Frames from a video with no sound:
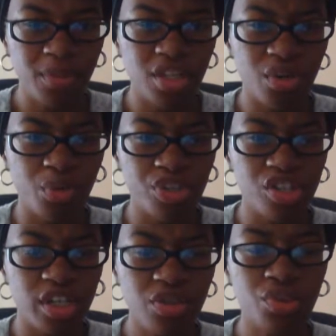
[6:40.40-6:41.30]
you know, when
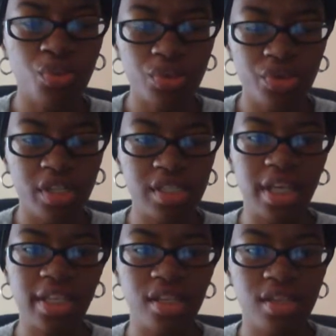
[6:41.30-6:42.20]
you're in the wilderness,
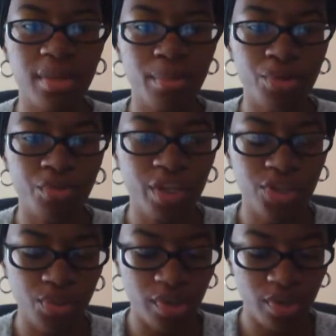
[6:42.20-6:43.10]
like they said,
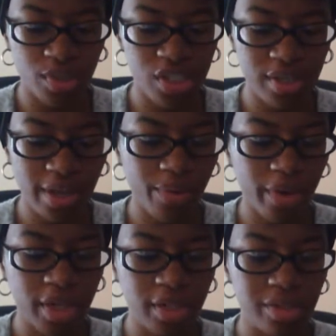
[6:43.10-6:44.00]
motivated to win, Miss
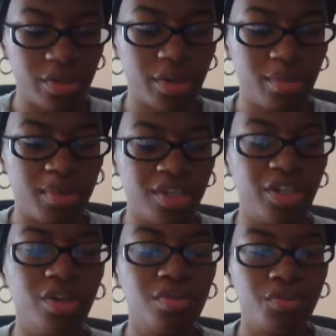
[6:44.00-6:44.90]
Sharon, you're going to be
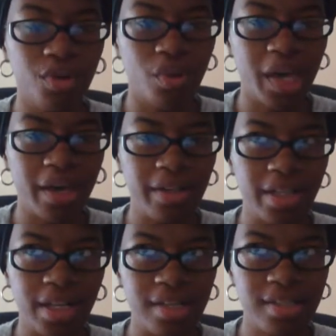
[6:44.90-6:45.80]
on your own for a while.
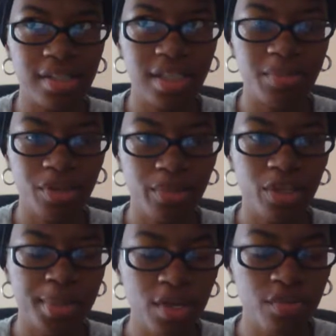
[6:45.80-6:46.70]
And I see I'm going to
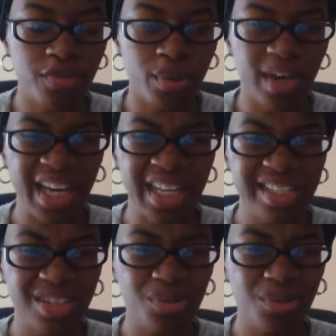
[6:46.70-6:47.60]
be on my own for a while, and
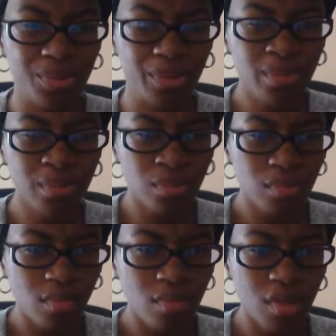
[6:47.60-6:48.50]
it's cool.
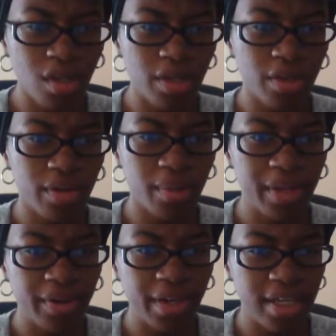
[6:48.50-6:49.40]
You know, and I'm
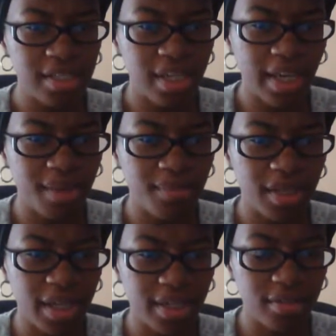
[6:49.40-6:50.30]
allowing God to guide
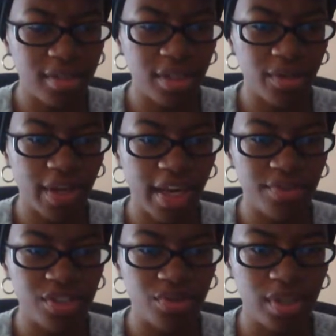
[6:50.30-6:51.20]
me. I, you know, I
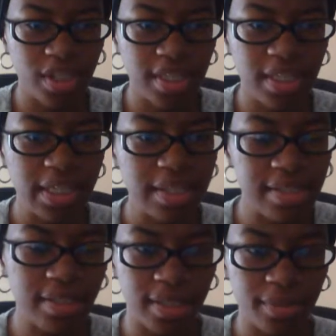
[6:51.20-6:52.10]
have to get things
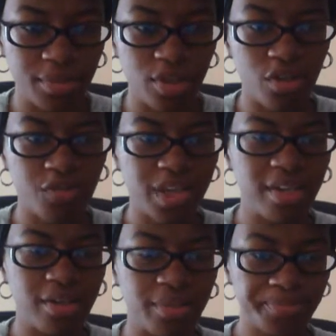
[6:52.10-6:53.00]
done. You know,
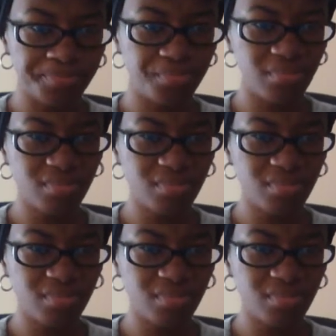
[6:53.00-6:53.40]
find a,